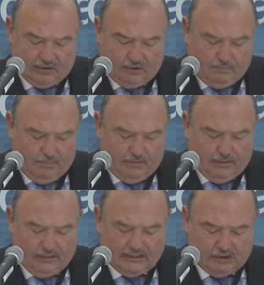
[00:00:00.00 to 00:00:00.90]
that will
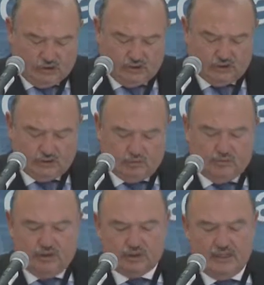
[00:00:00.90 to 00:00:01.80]
be
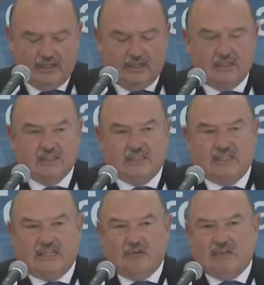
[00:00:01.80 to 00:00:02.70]
very important in
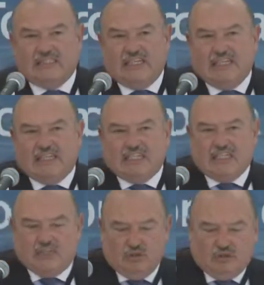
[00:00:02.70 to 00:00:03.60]
terms of the use of
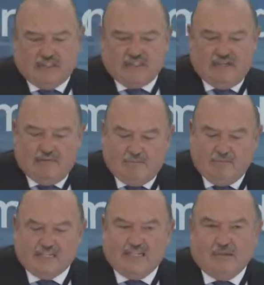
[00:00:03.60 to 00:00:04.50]
big data.
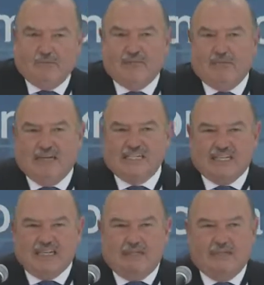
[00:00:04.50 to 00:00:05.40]
These
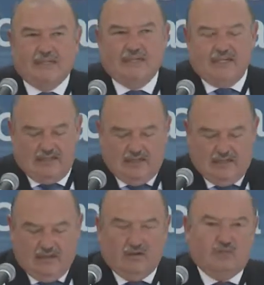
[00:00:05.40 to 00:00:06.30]
sectors, for
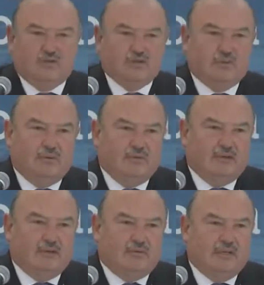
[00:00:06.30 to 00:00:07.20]
instance, are
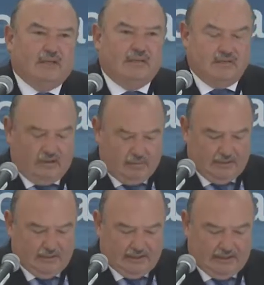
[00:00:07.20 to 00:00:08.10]
the attention
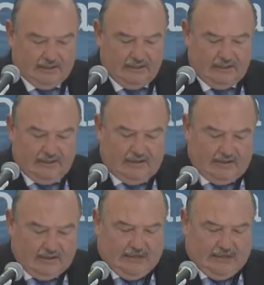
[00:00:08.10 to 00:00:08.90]
of efficiency,